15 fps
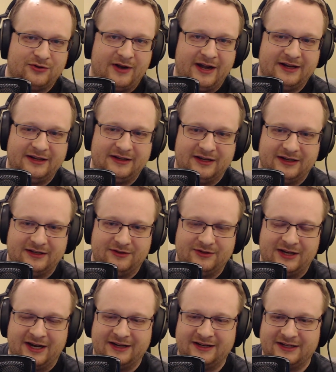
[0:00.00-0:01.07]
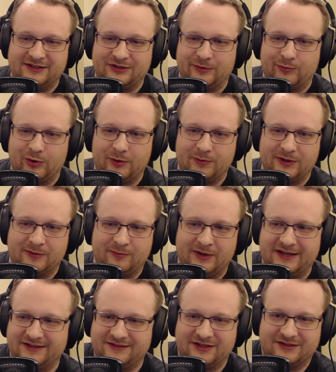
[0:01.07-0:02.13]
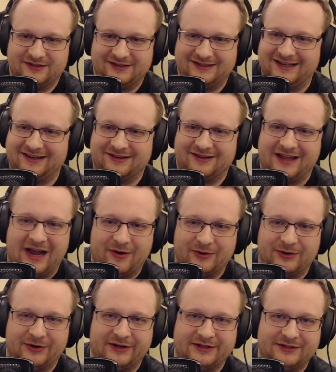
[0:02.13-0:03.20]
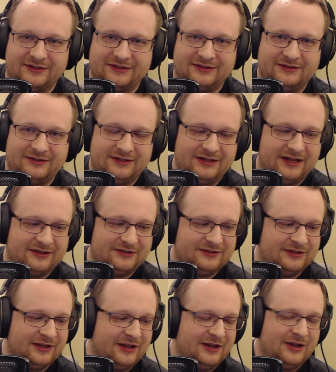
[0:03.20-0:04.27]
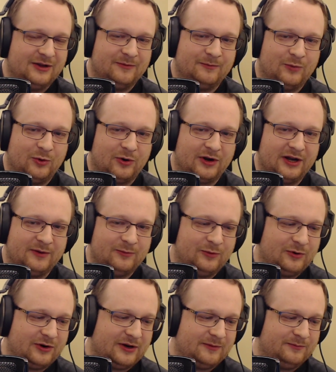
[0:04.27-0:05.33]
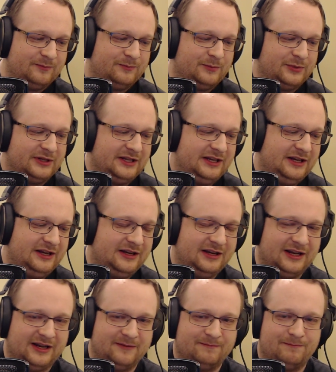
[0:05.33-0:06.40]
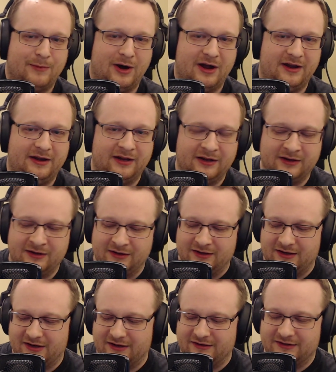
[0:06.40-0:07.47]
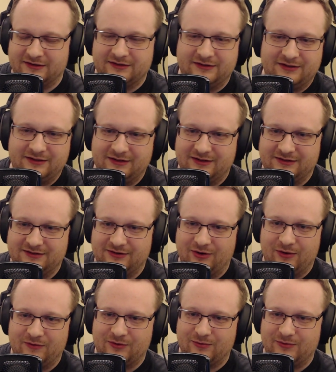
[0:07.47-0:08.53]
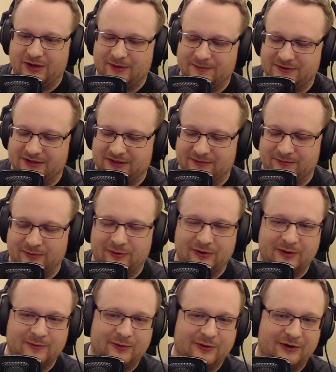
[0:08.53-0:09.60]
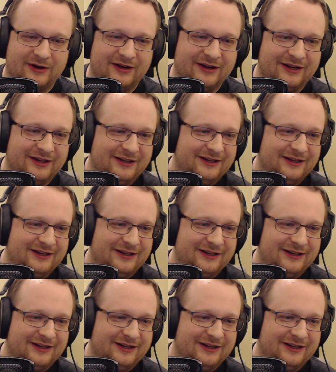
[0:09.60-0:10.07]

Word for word: cranking it, you kind of get to the point where the bass doesn't get louder. It just gets more and more bleed and mud. Uh, just, just overwhelms it more and more.